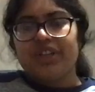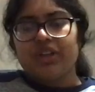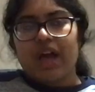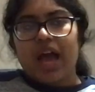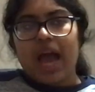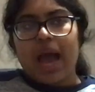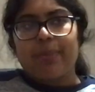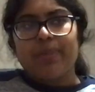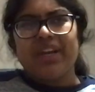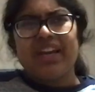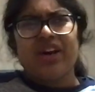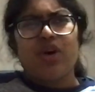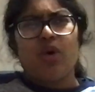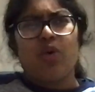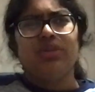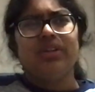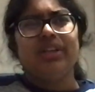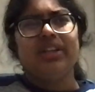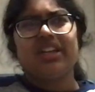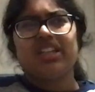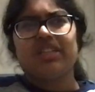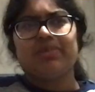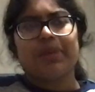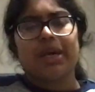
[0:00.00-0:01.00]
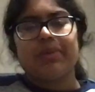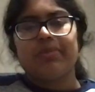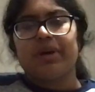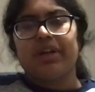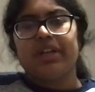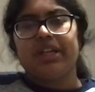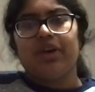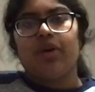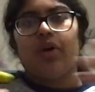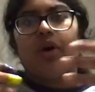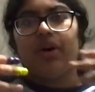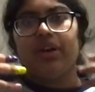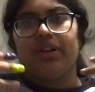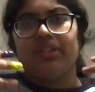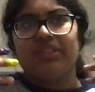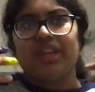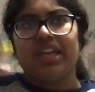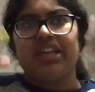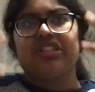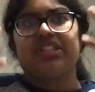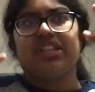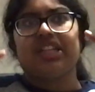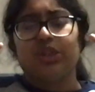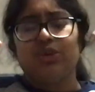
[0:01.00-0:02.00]
happy and only like spend money on
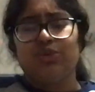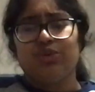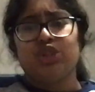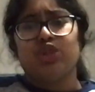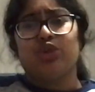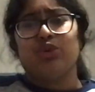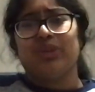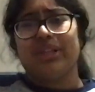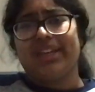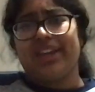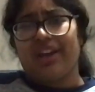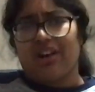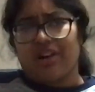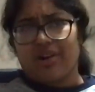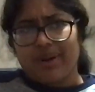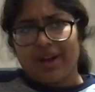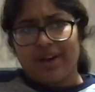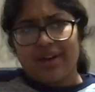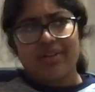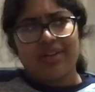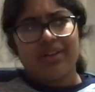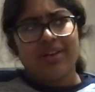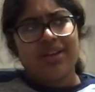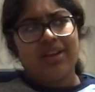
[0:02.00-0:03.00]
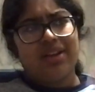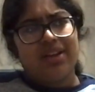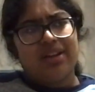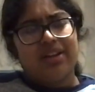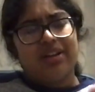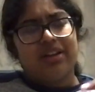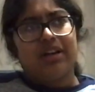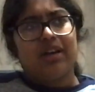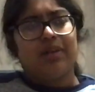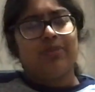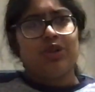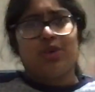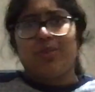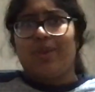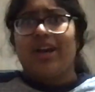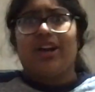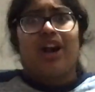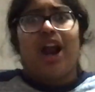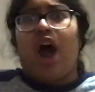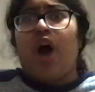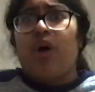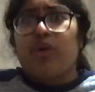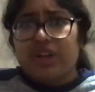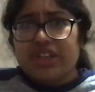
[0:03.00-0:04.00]
things that you truly care about. No matter
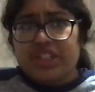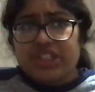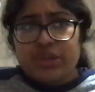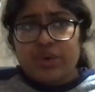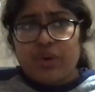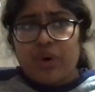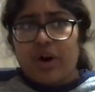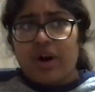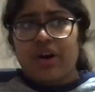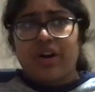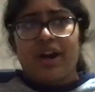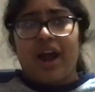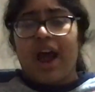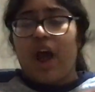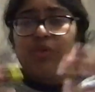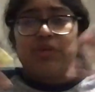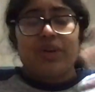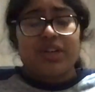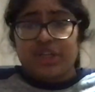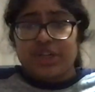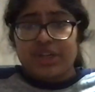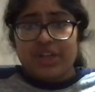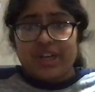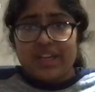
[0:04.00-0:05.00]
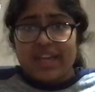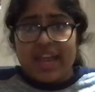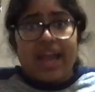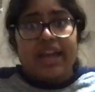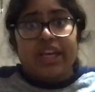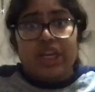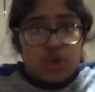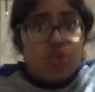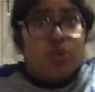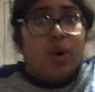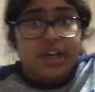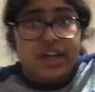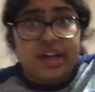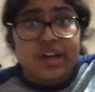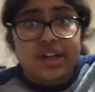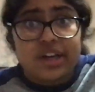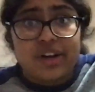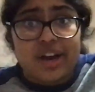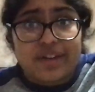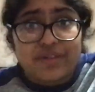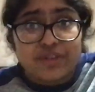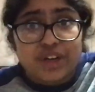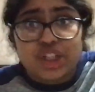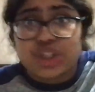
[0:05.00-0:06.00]
how rich you are, how rich you're gonna get, you are gonna
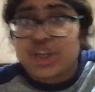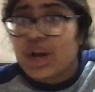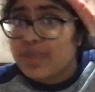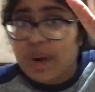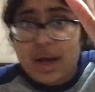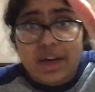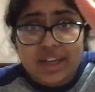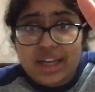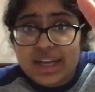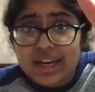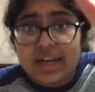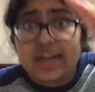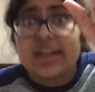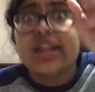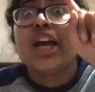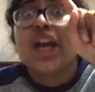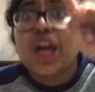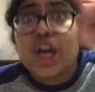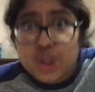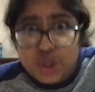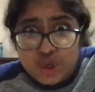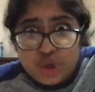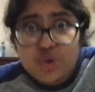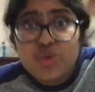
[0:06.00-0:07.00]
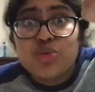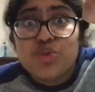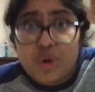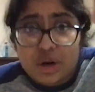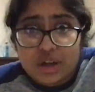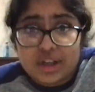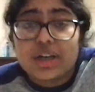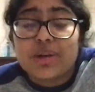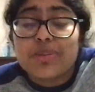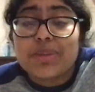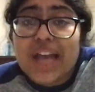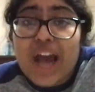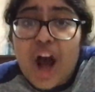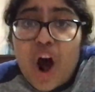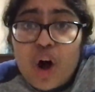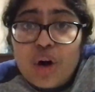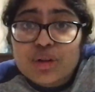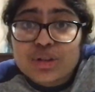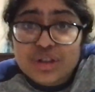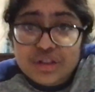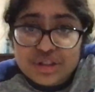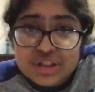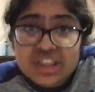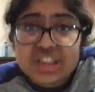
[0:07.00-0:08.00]
get rich. I'm not kidding. You are gonna be
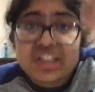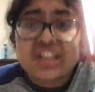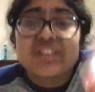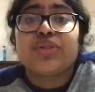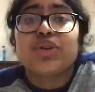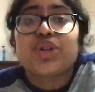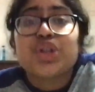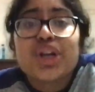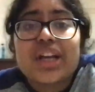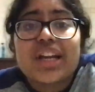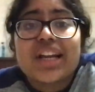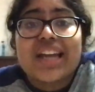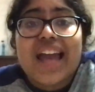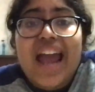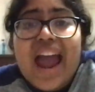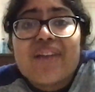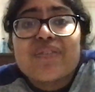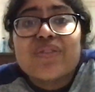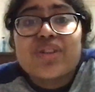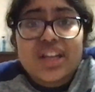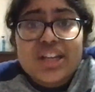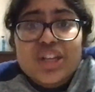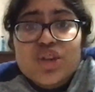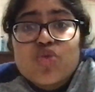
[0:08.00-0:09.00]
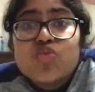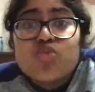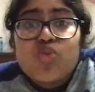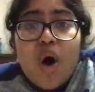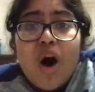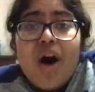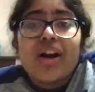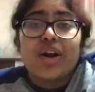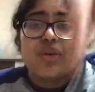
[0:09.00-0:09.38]
ultra successful. You're gonna get everything you want,